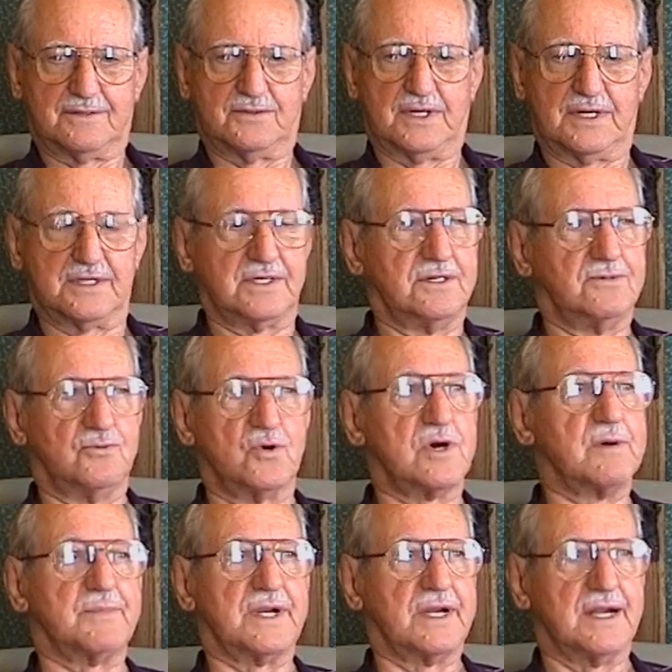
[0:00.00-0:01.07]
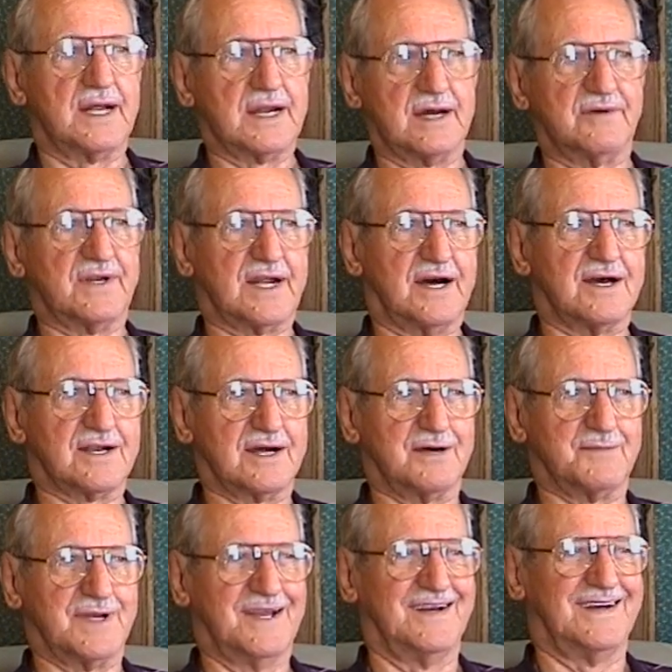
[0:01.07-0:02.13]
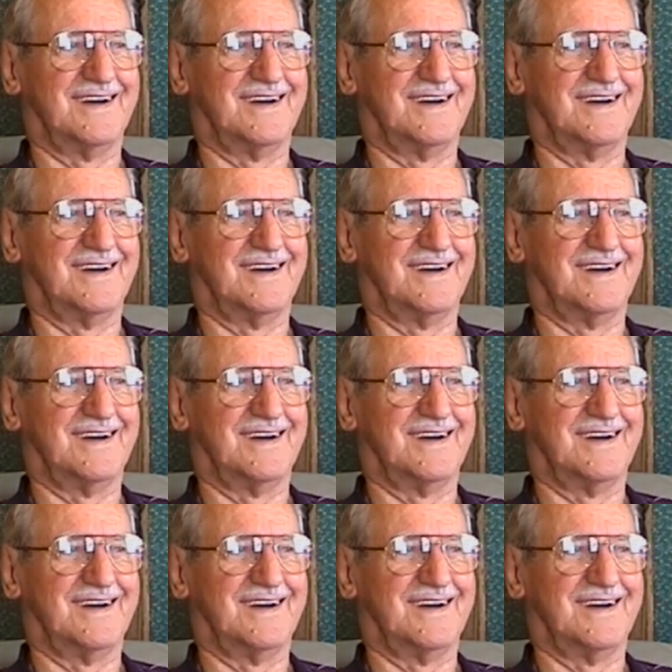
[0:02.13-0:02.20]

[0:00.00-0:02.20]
well, you wormed a lot of it out of me.